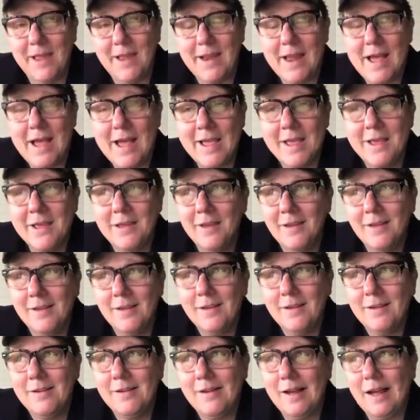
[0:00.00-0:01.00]
and I
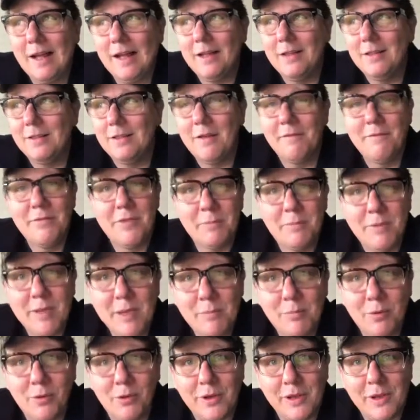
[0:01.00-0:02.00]
love the
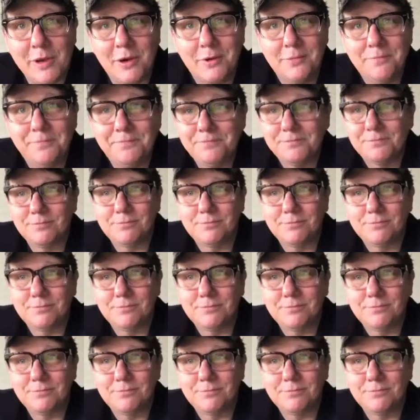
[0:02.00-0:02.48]
people here.